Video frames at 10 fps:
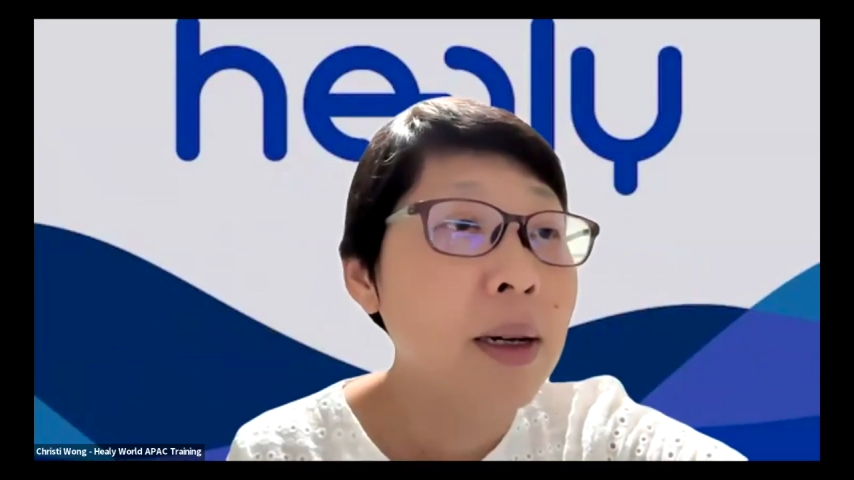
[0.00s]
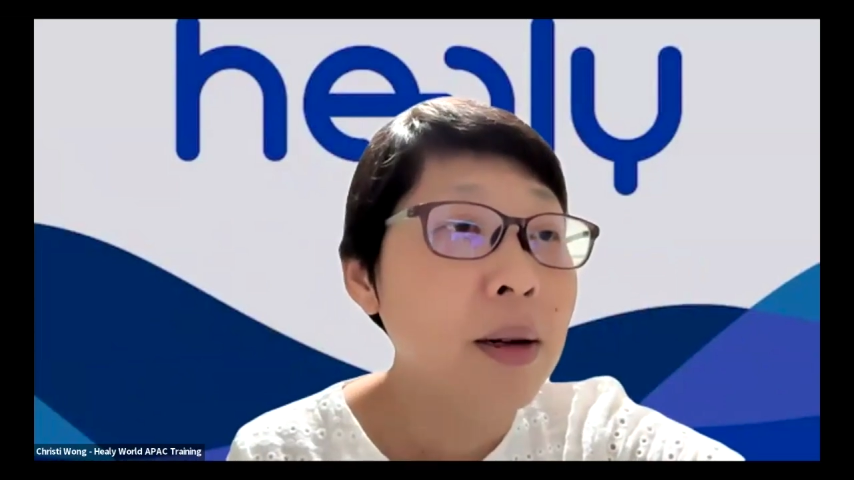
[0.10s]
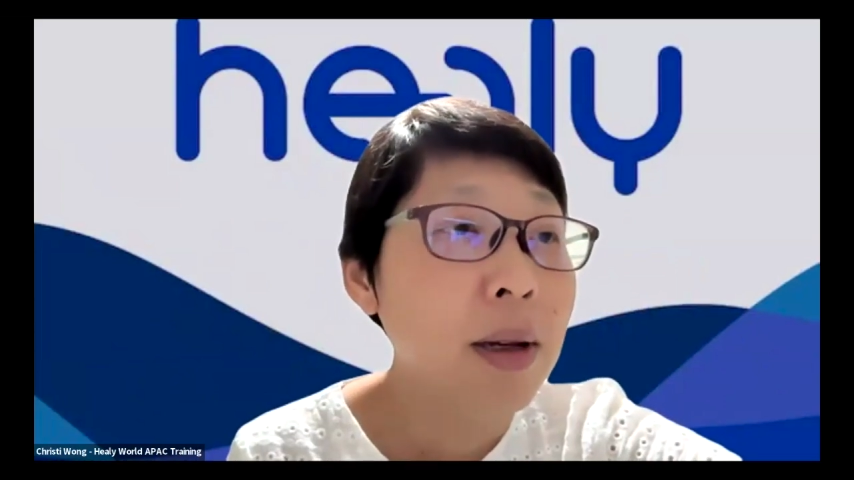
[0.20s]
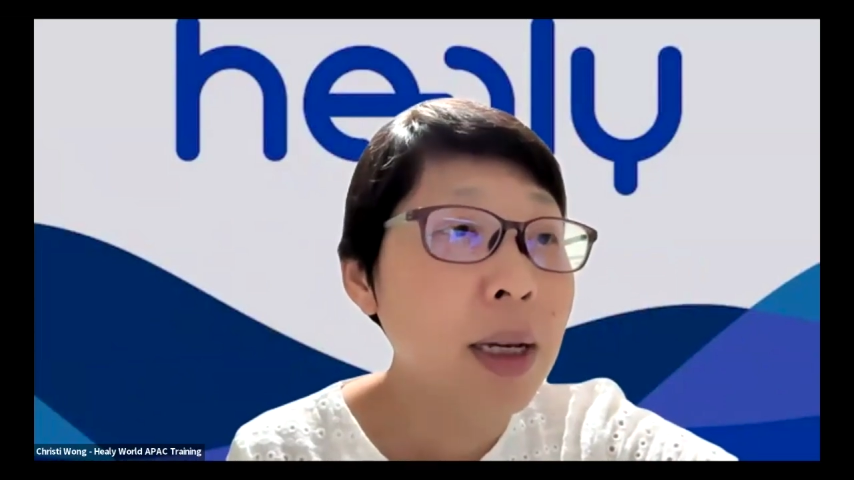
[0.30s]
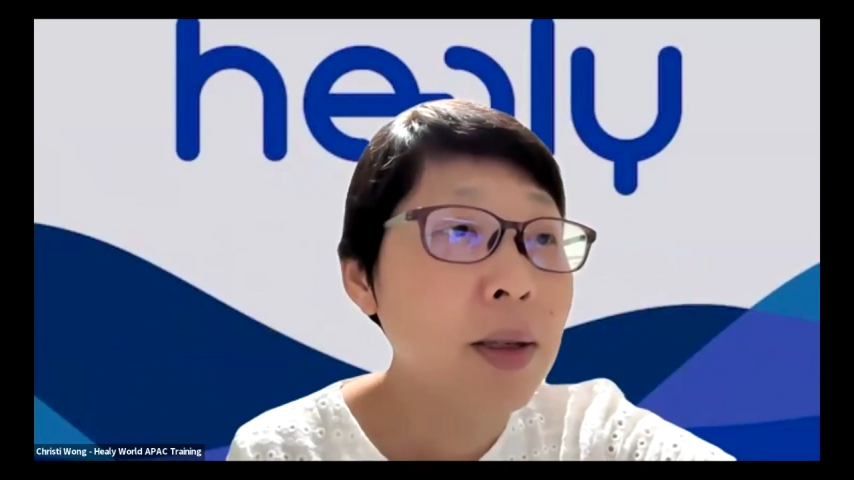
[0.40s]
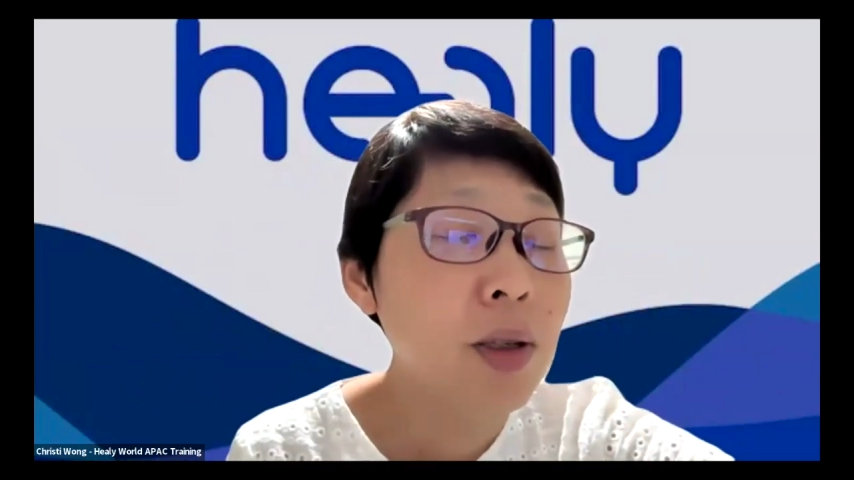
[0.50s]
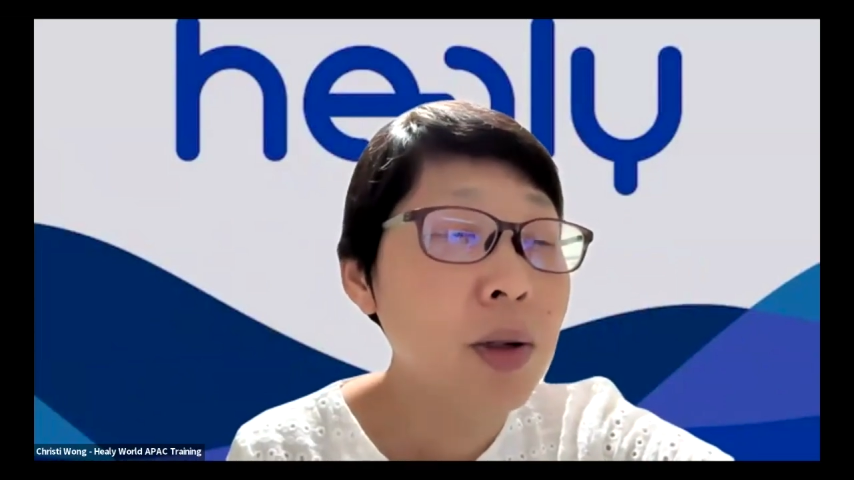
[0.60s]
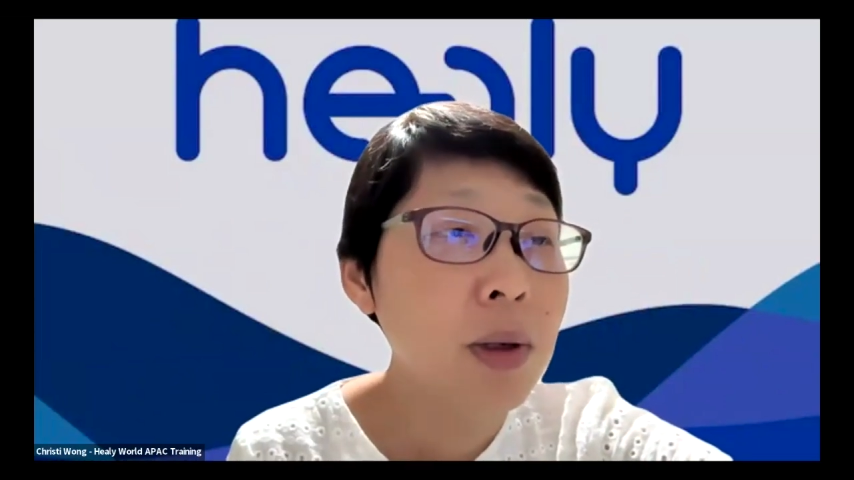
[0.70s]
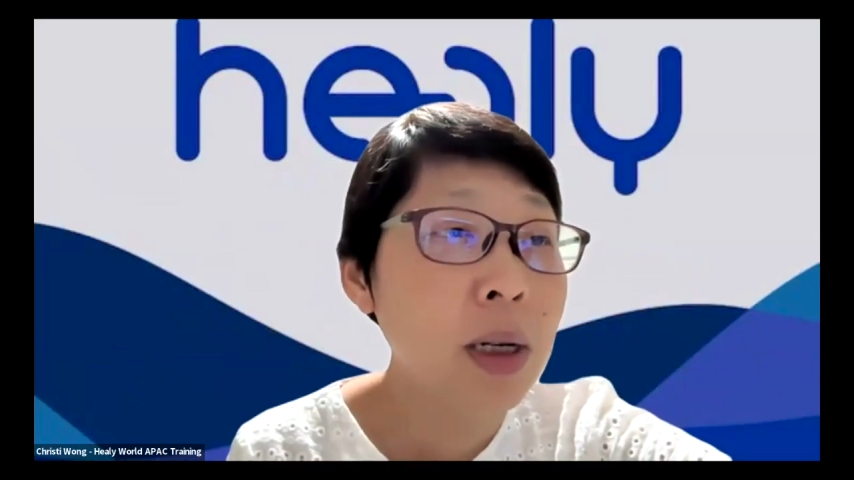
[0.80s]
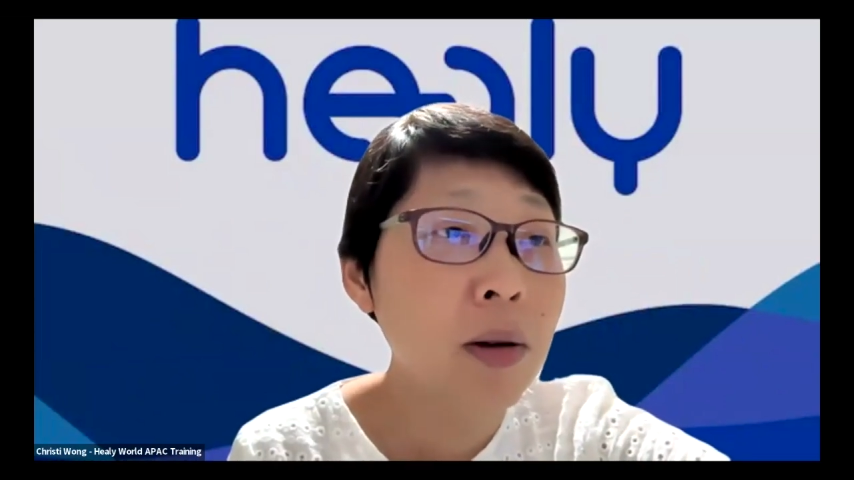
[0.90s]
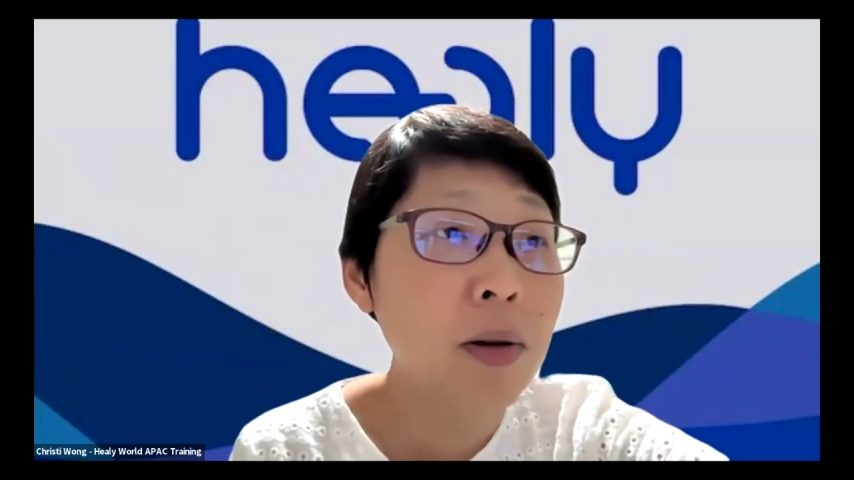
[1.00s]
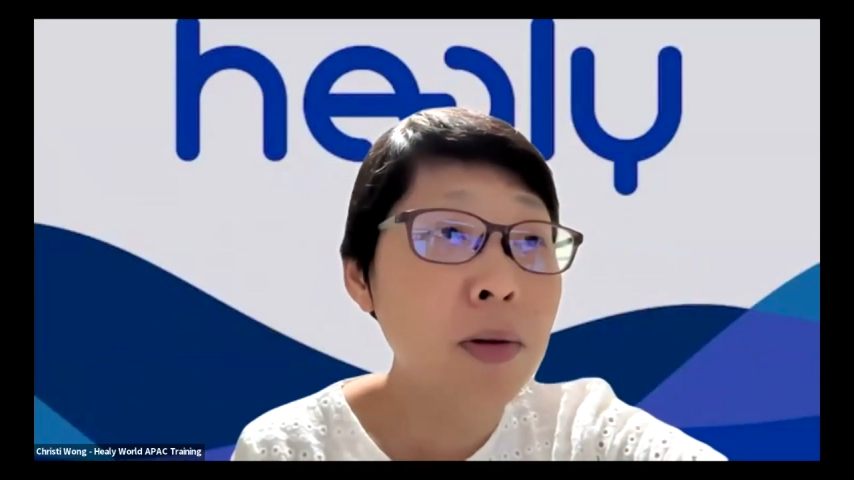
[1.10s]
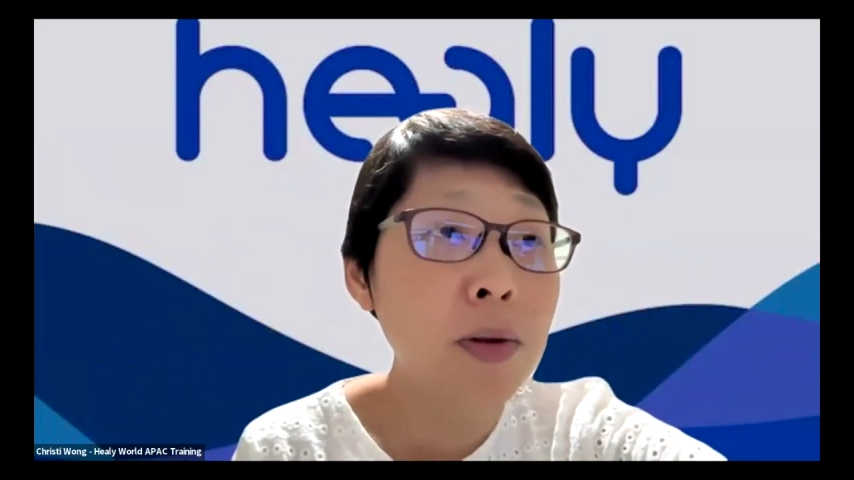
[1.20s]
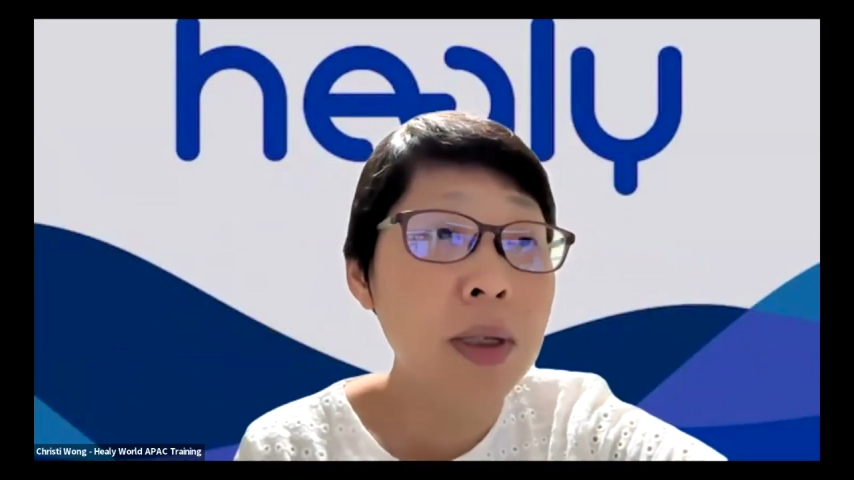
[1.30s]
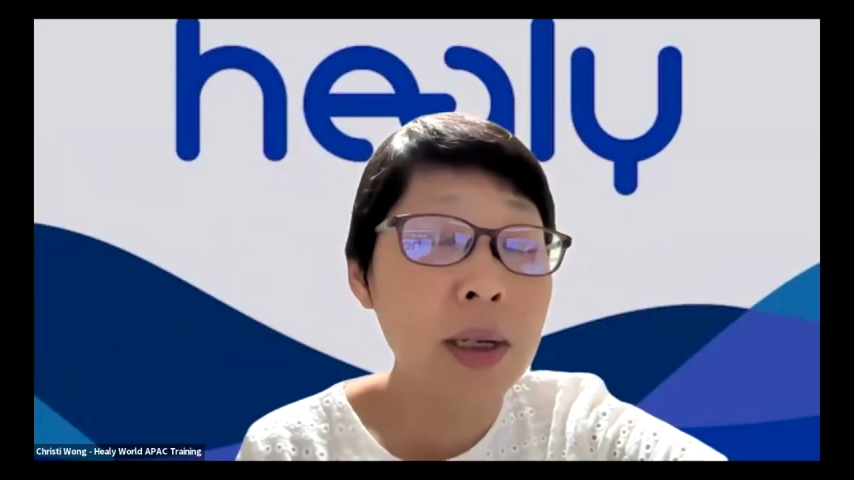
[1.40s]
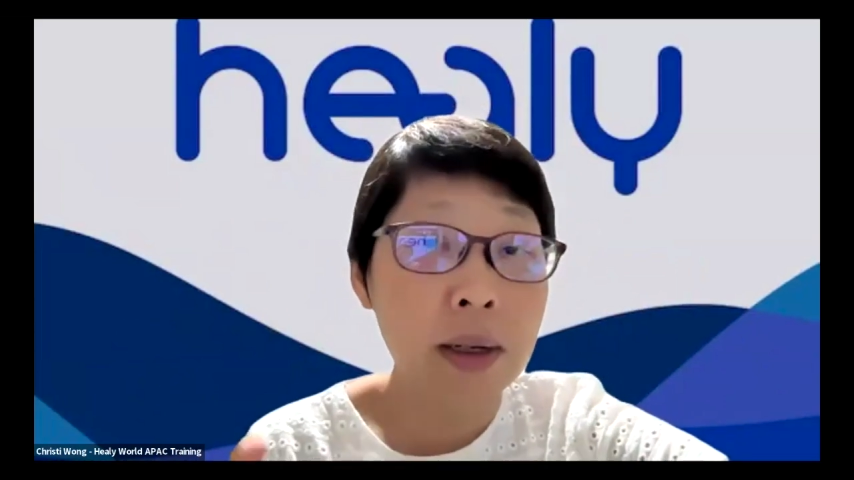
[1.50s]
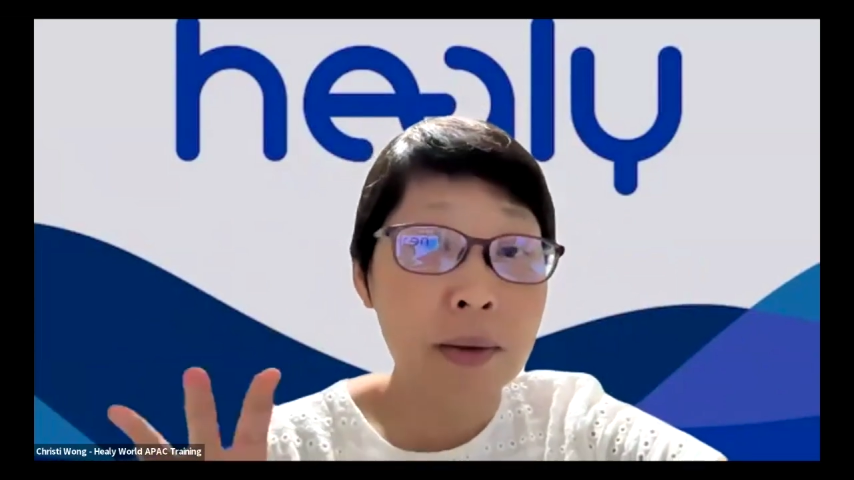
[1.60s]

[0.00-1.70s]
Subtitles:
Okay, so it goes